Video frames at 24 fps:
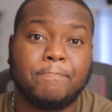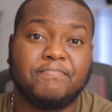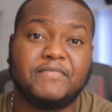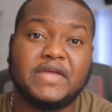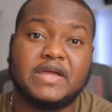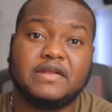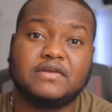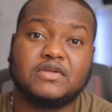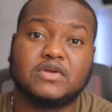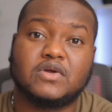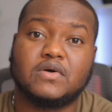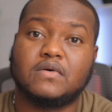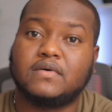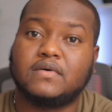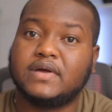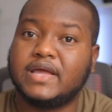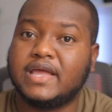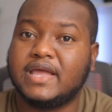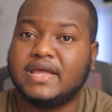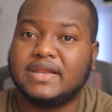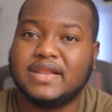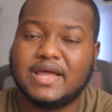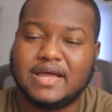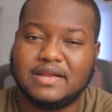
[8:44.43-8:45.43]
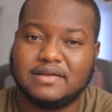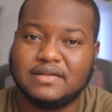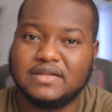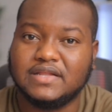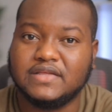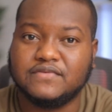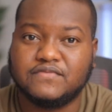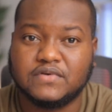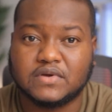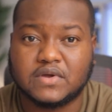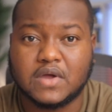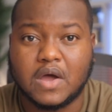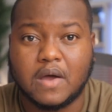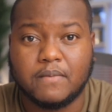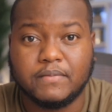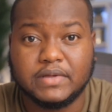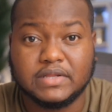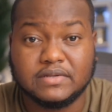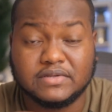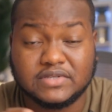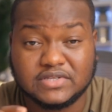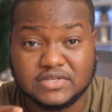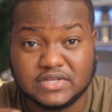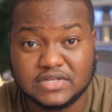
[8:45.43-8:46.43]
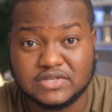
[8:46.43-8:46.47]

then go ahead and leave a comment